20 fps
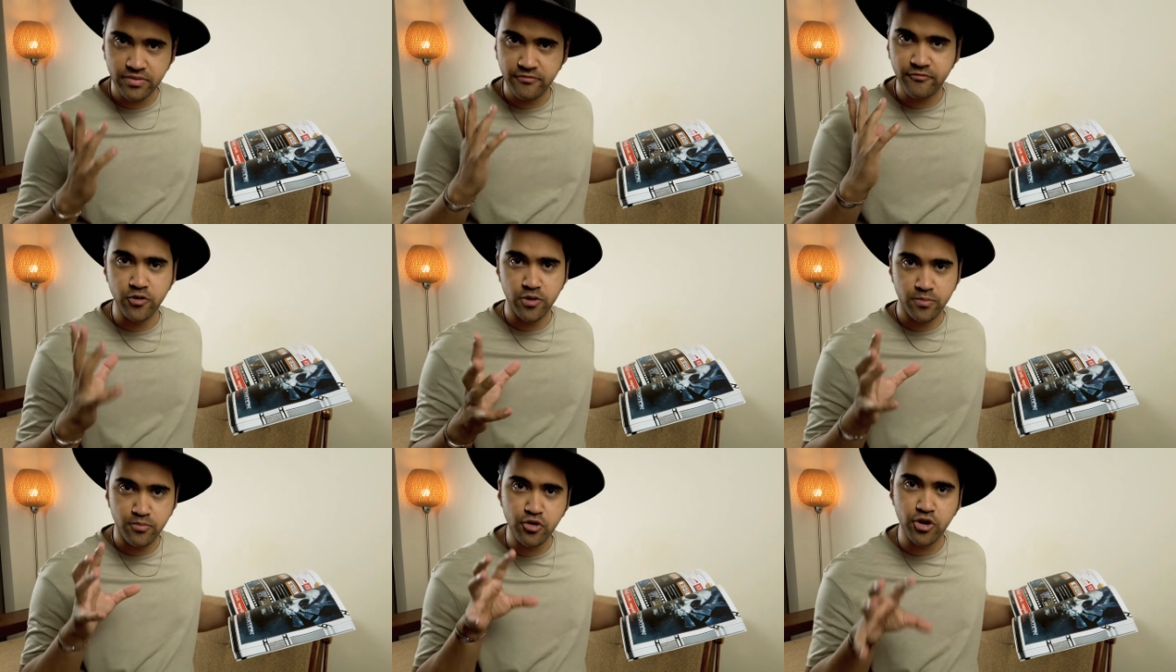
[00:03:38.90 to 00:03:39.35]

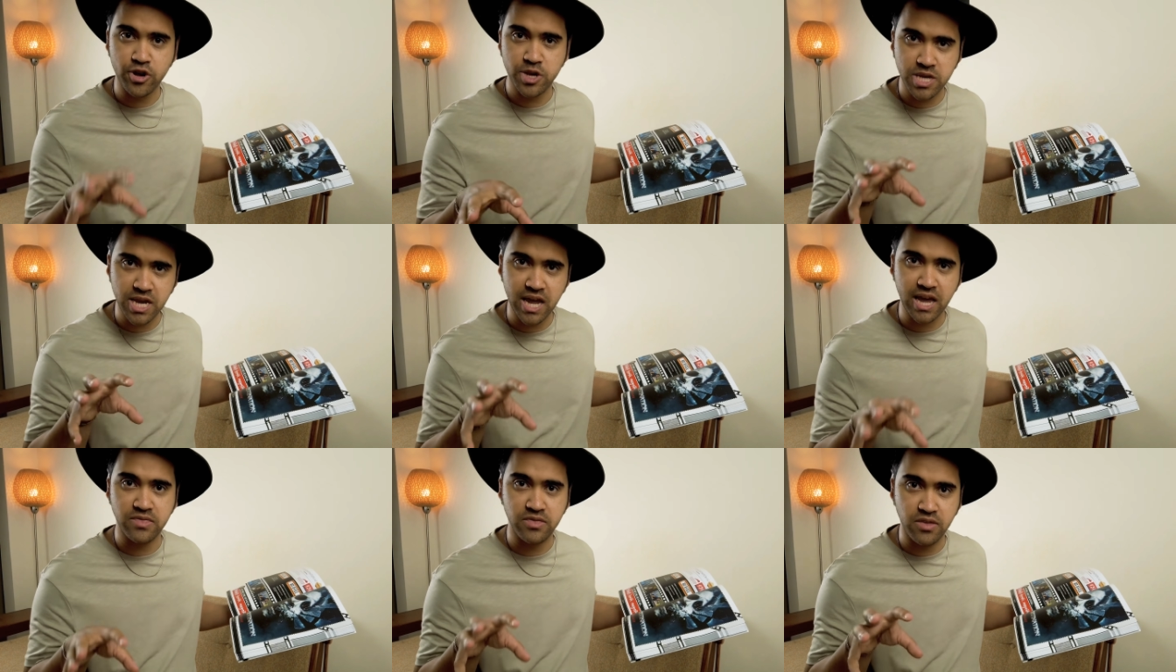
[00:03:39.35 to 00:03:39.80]
For the price
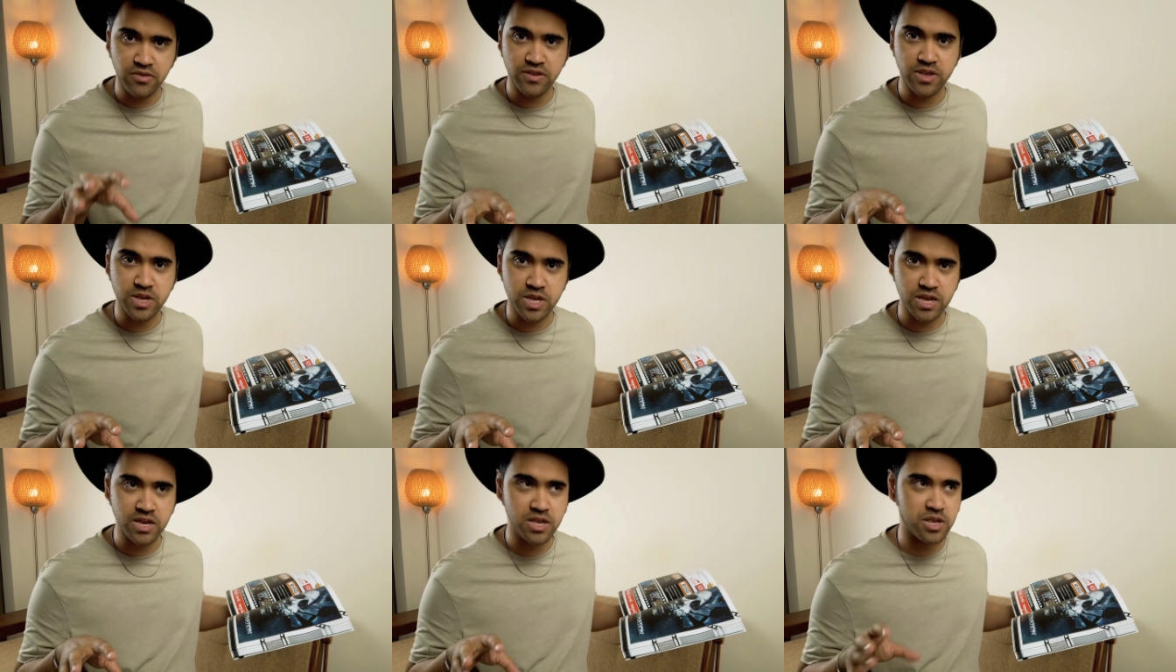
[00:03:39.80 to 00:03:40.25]
tag that
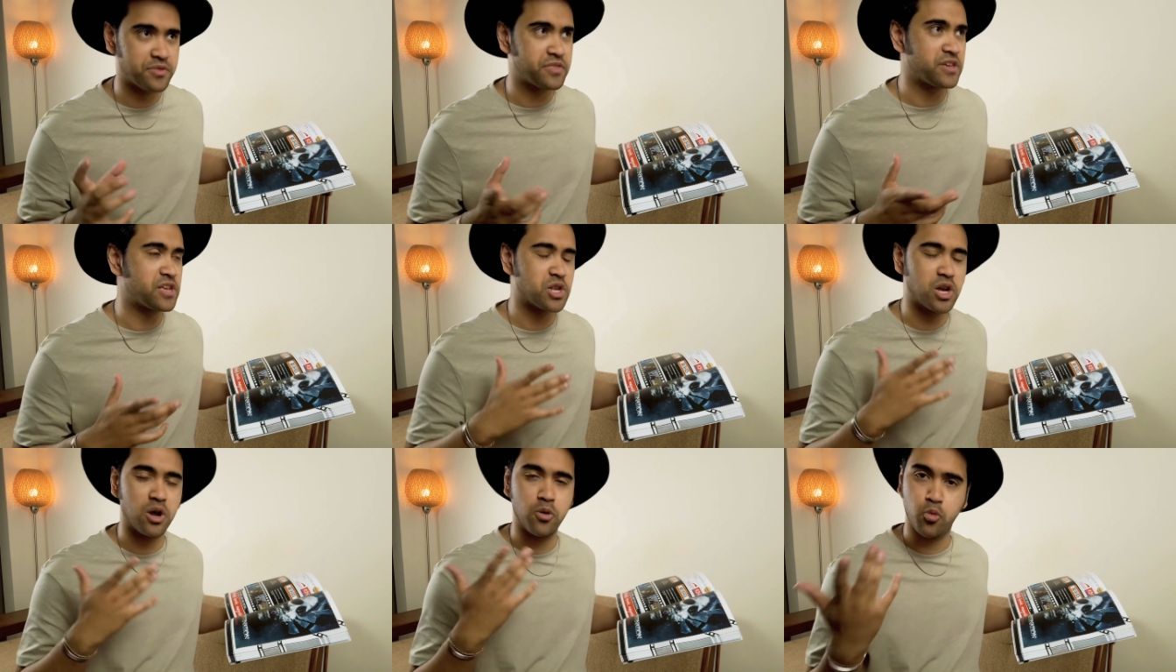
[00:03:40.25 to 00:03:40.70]
this is, I
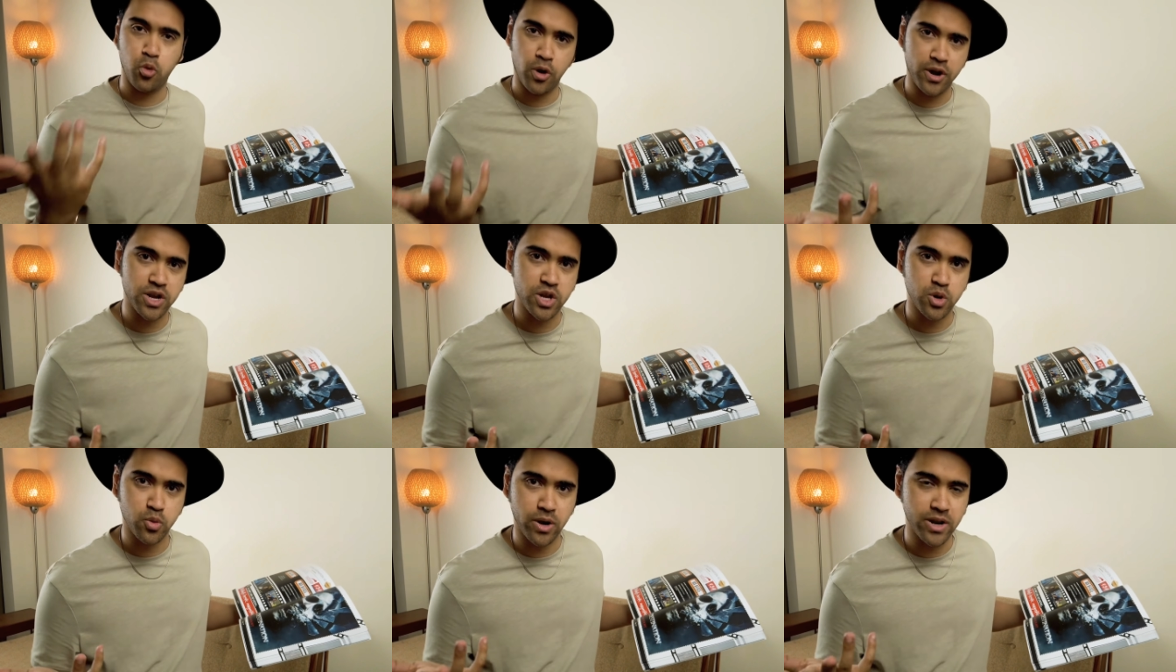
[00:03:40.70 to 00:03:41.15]
think it's like
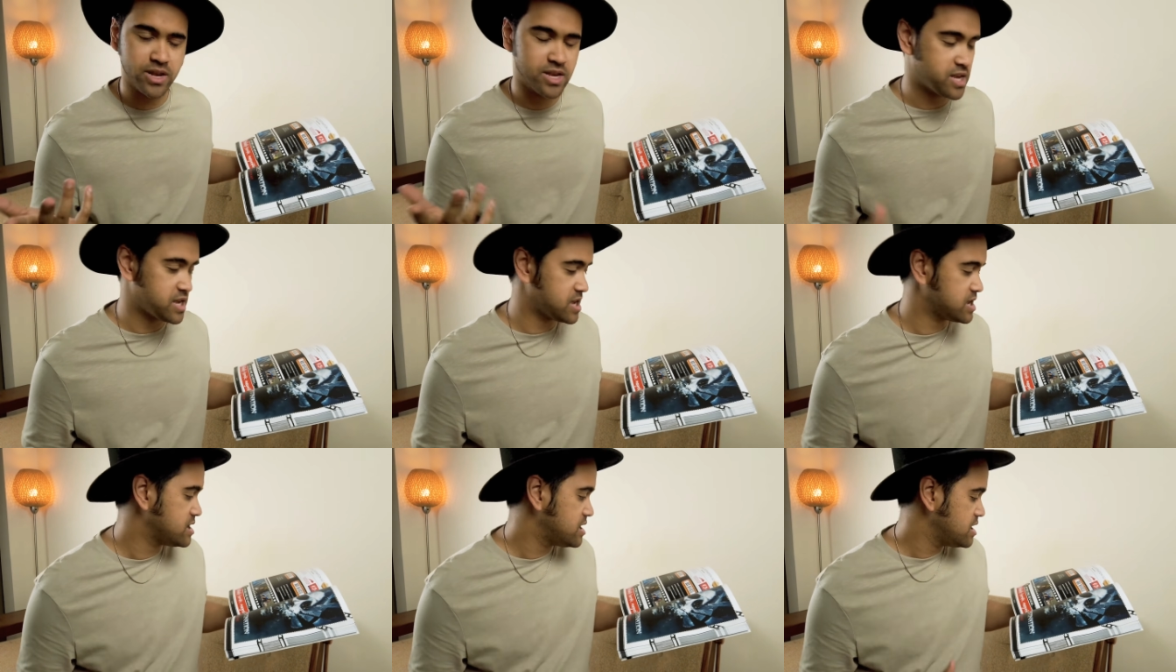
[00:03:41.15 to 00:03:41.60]

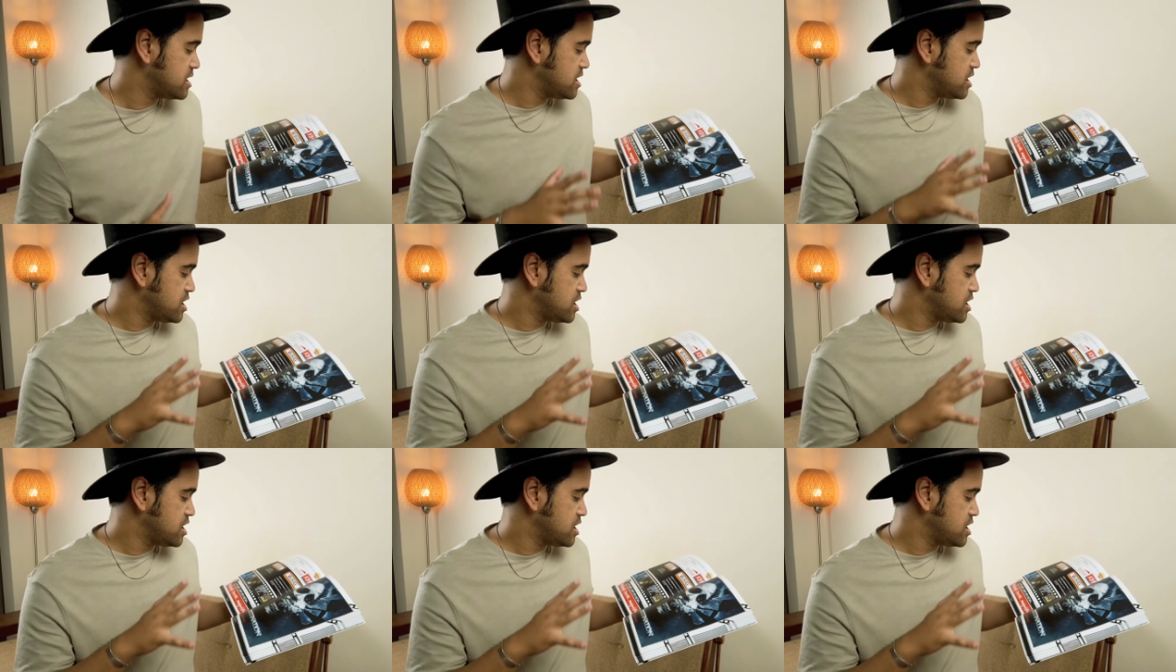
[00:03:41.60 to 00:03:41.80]
$120.